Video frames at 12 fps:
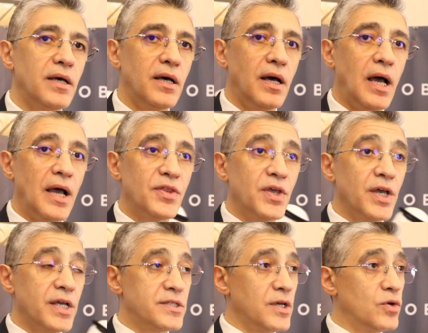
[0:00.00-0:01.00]
I
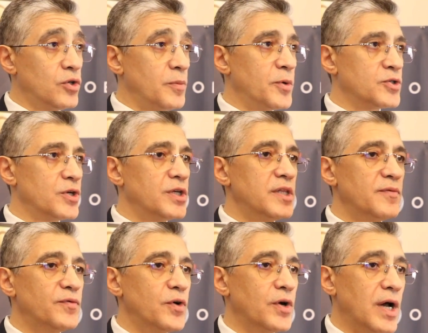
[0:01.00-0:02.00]
think it's a good opportunity
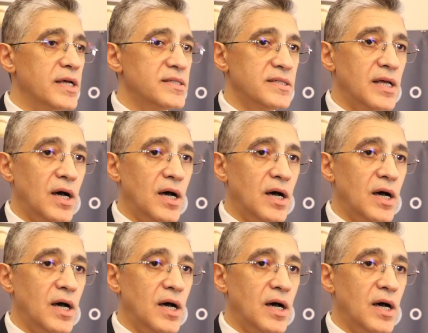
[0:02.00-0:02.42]
for us